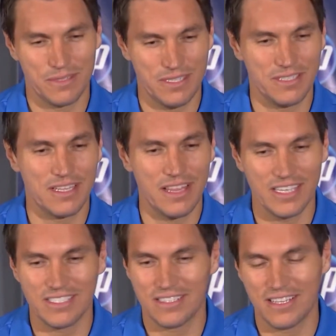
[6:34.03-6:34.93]
Which is
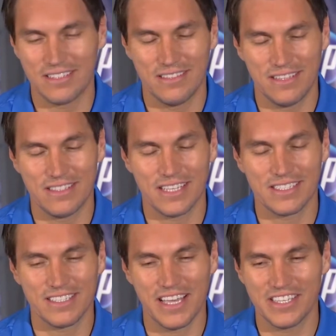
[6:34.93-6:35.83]
the
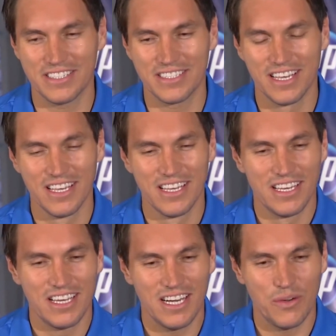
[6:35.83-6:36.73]
Texas Legends.
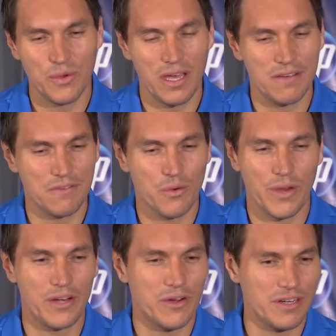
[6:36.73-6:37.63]
We have
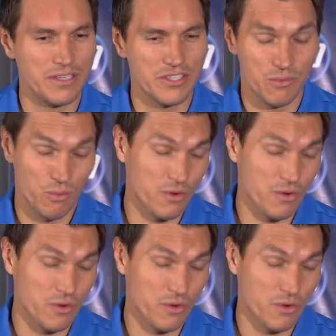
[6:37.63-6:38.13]
great ownership,